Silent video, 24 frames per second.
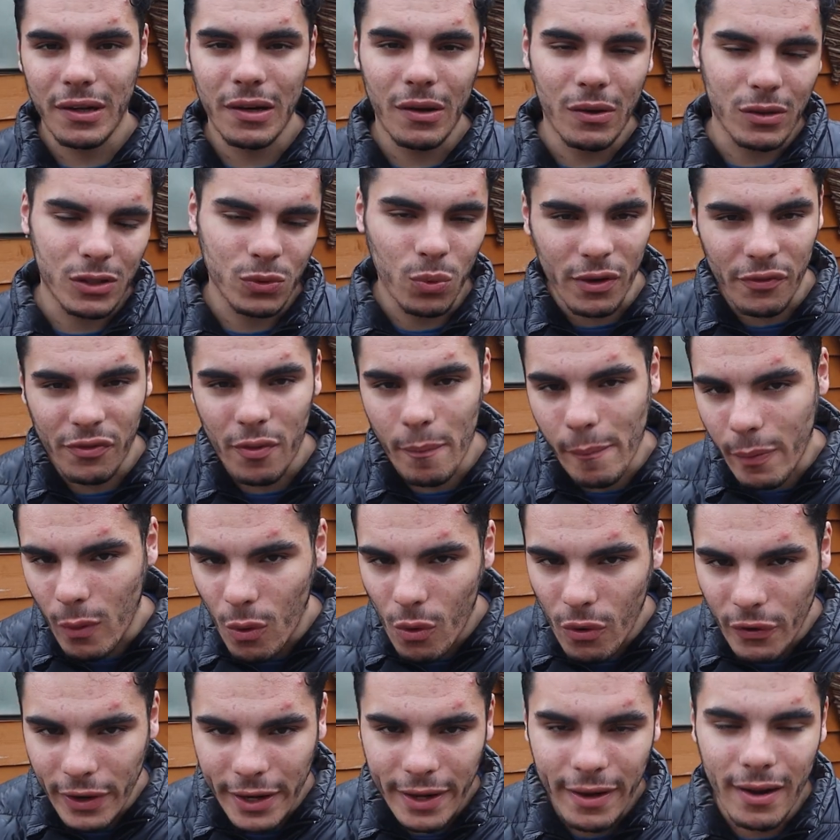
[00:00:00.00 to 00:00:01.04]
I know it's one of the
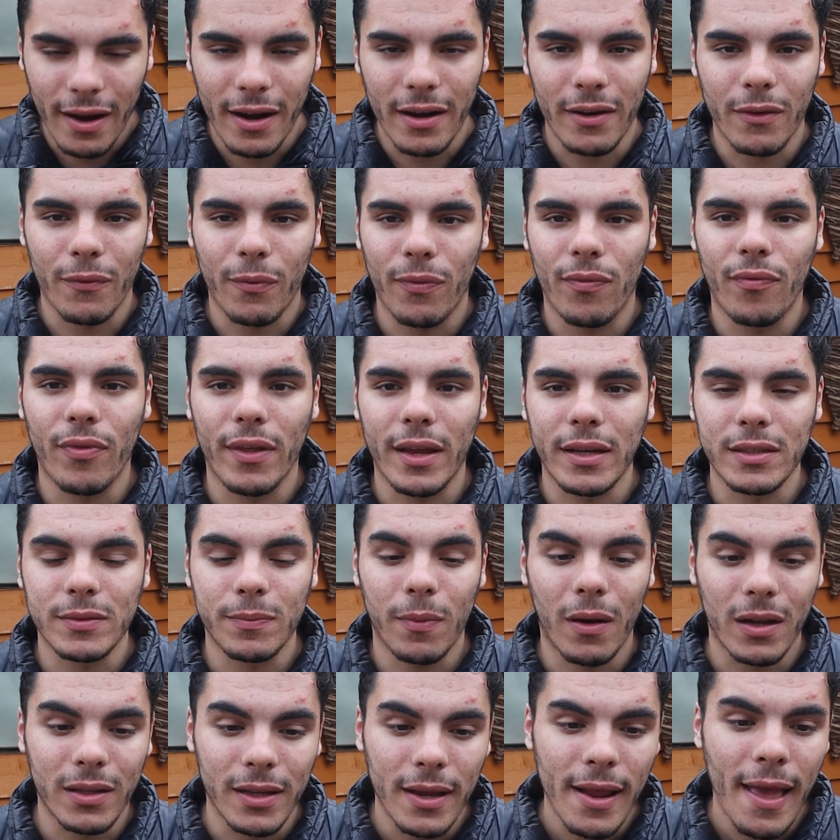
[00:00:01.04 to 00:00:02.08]
boring kind of things,
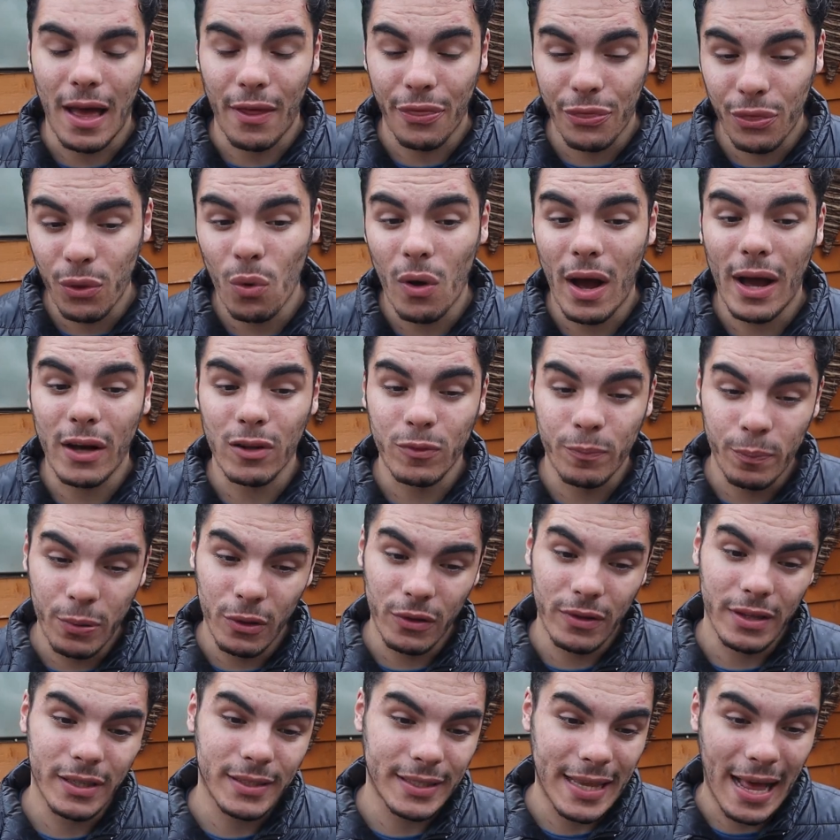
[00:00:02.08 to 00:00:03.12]
but I thought I'd
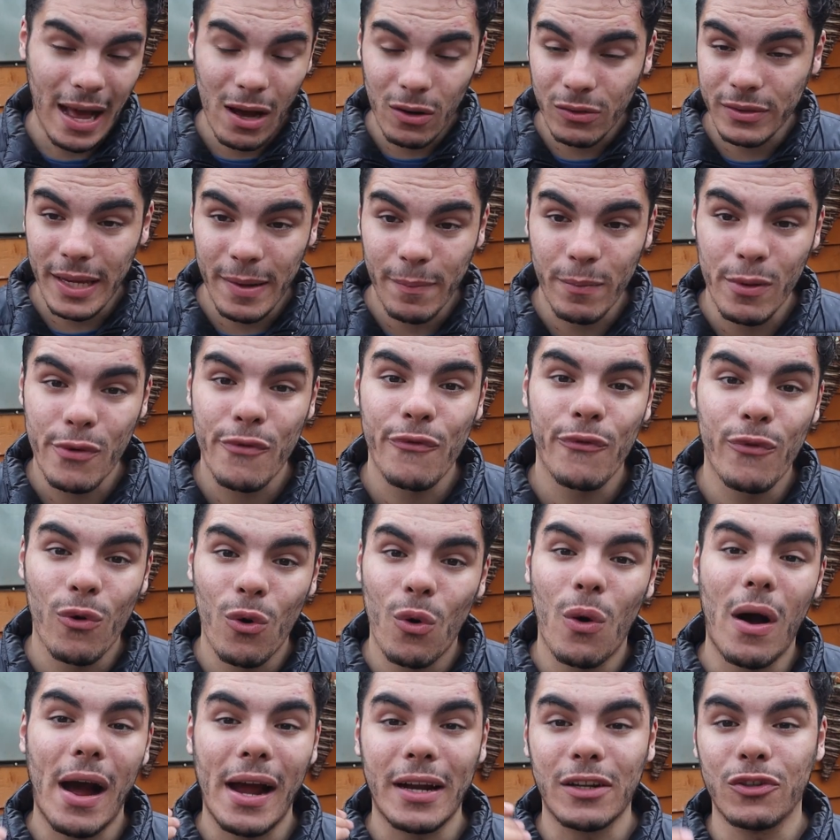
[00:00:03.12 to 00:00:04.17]
put this out there
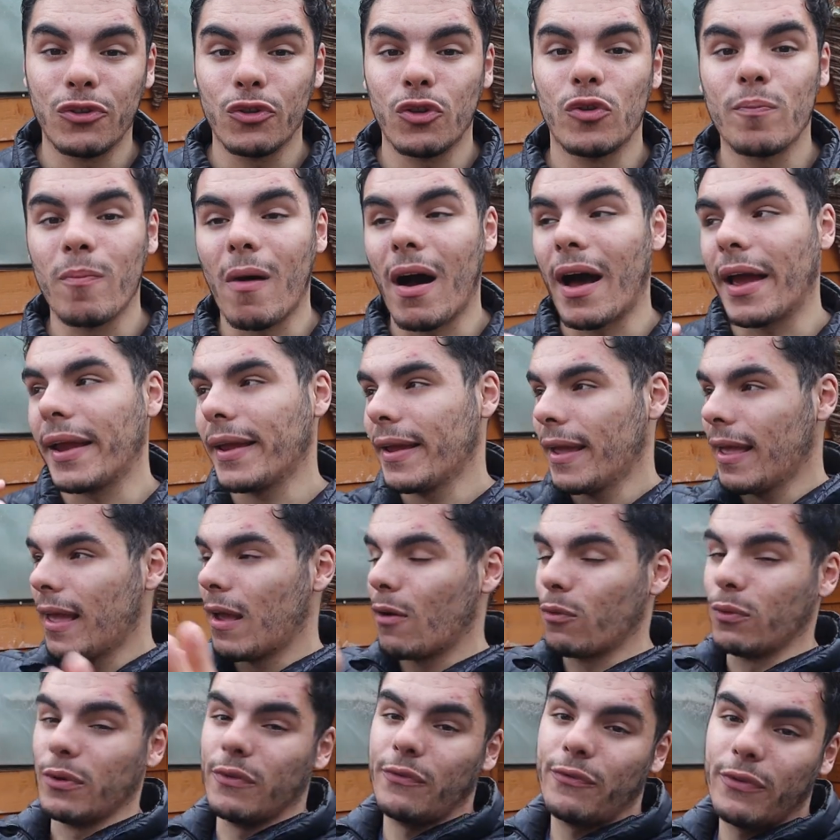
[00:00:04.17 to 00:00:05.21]
before I do my
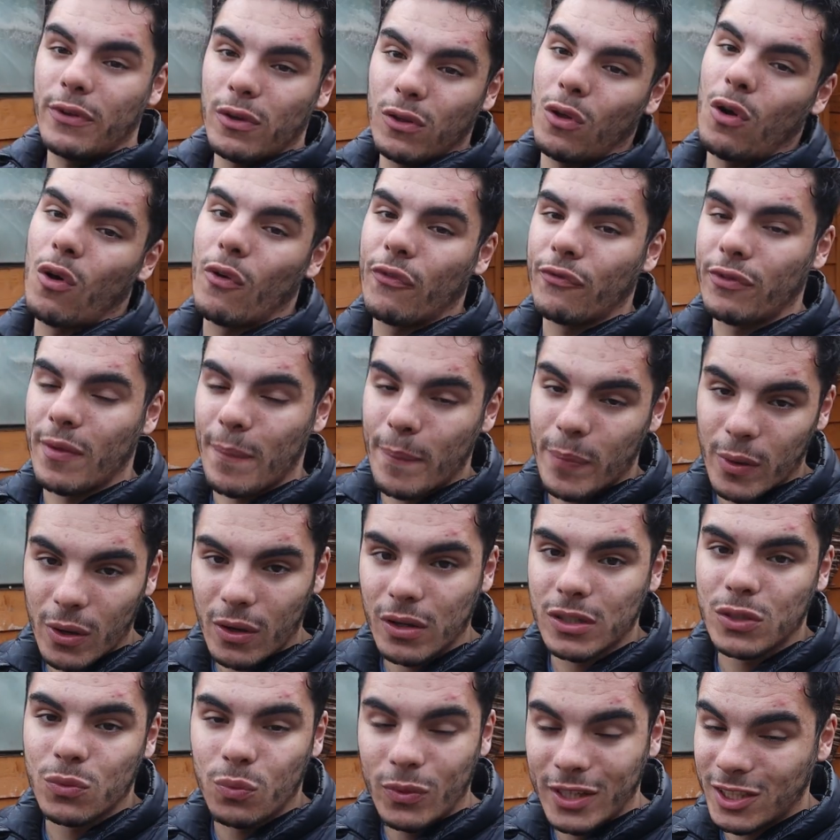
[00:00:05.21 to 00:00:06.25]
reveal of the
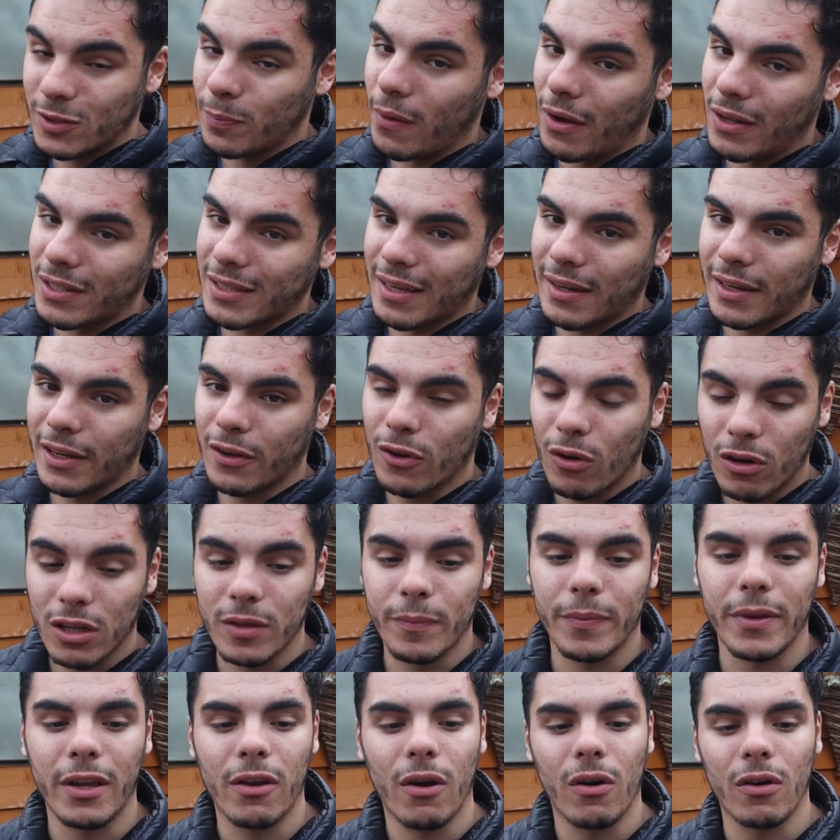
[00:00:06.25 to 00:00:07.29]
birds, which birds I
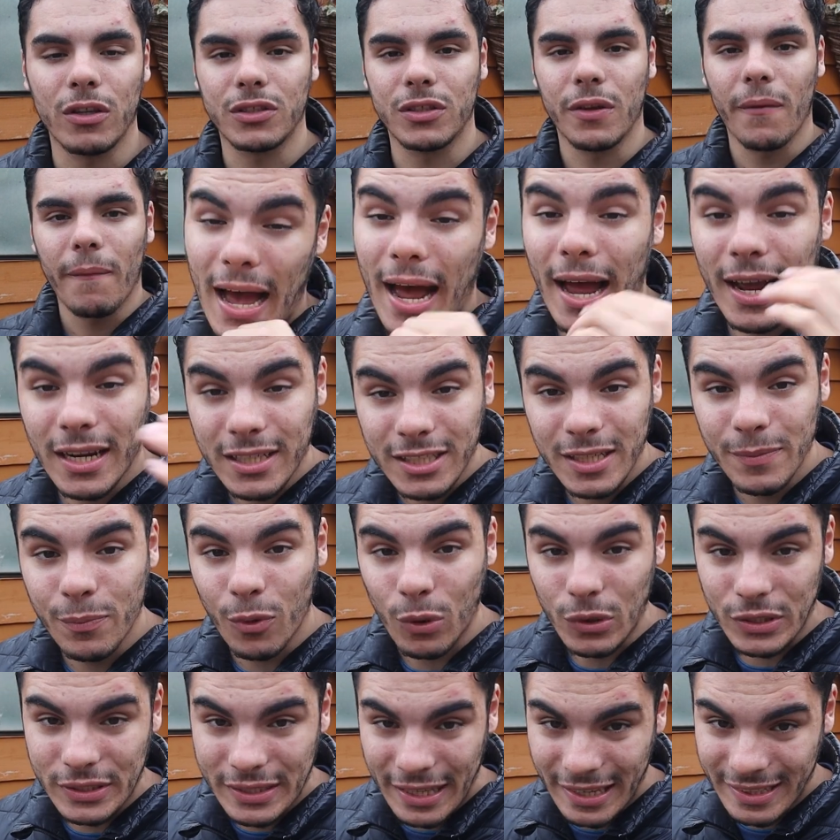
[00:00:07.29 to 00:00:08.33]
got, because I actually
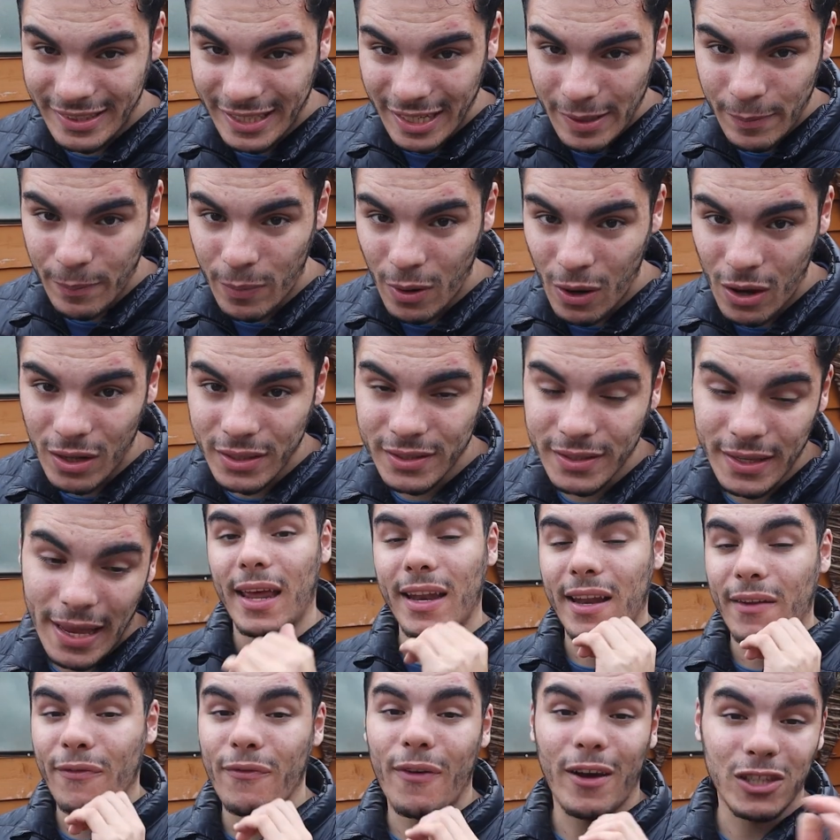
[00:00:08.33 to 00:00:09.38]
bought 16 birds,
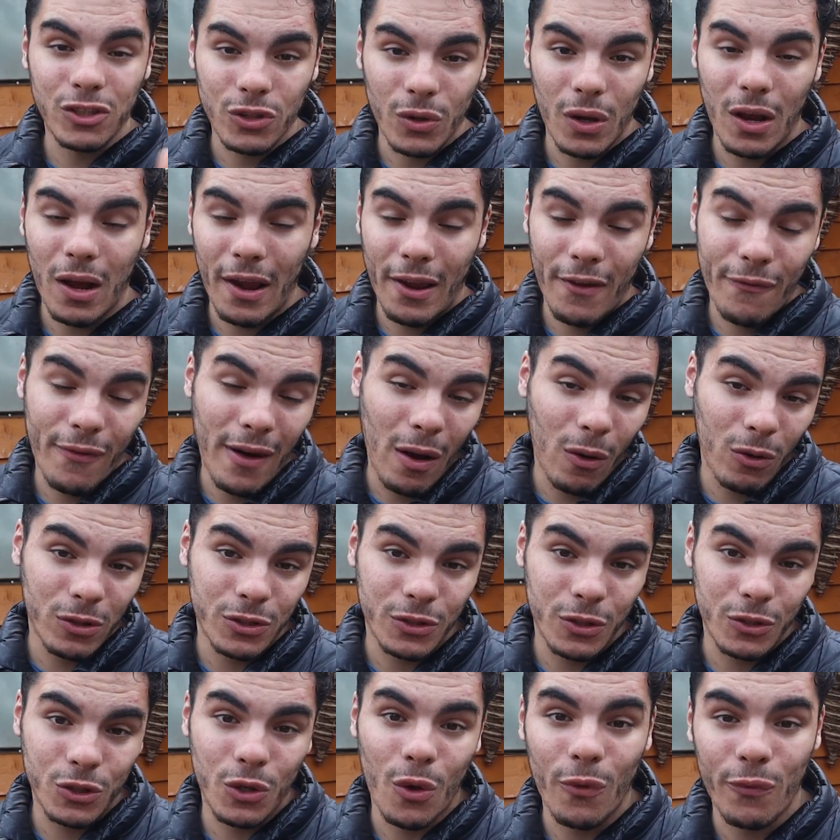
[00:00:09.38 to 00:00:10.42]
and if I, if I was
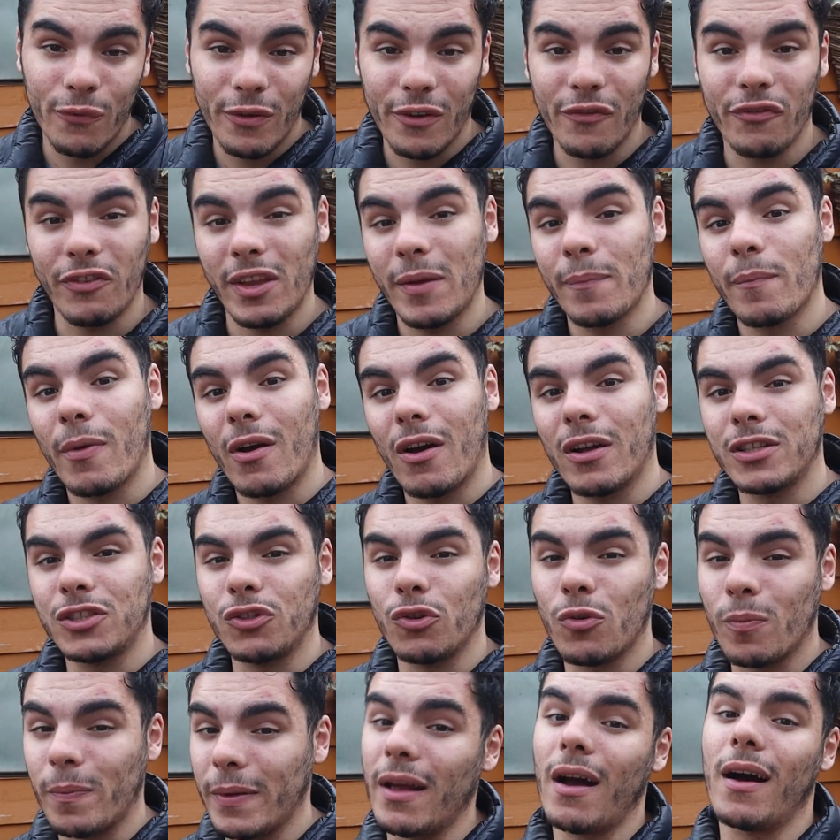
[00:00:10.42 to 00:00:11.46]
to show 15 birds,
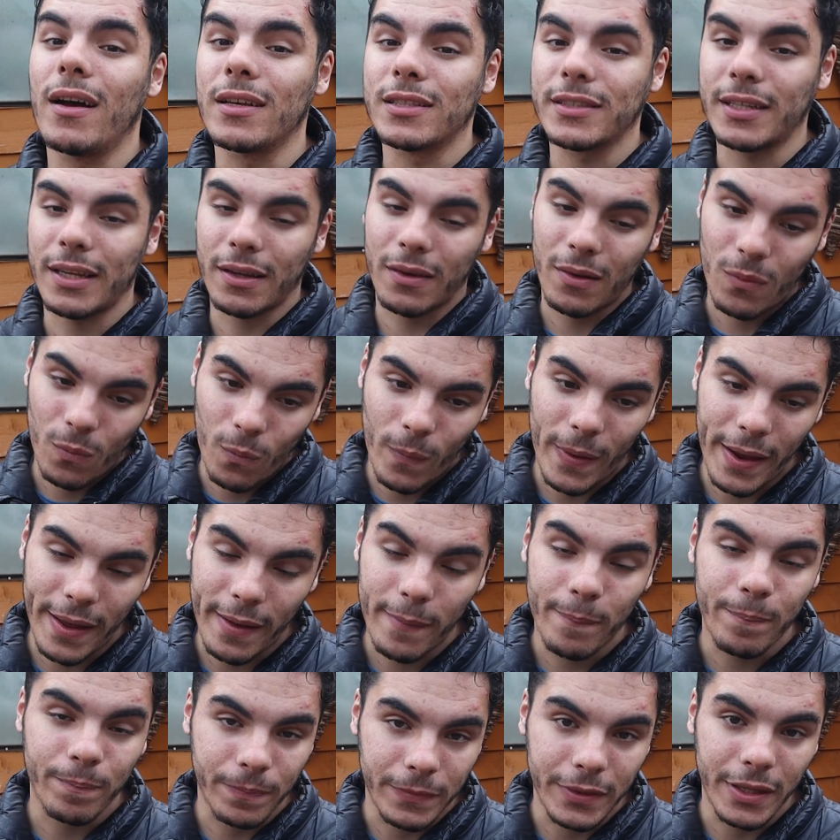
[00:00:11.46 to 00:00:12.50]
you'll be asking where
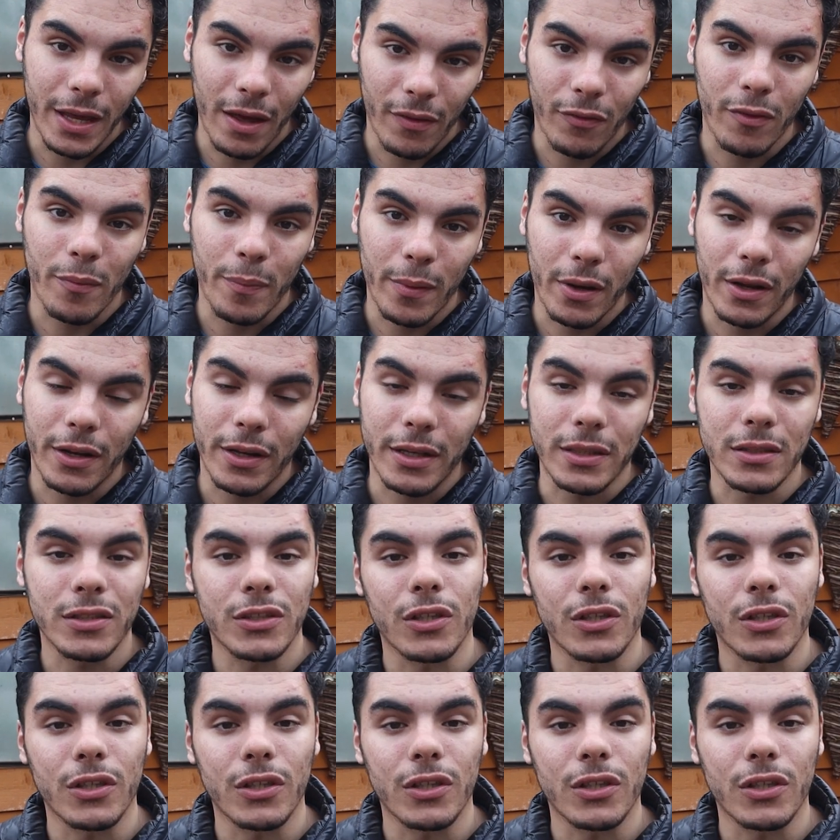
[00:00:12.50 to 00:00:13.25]
the other bird is.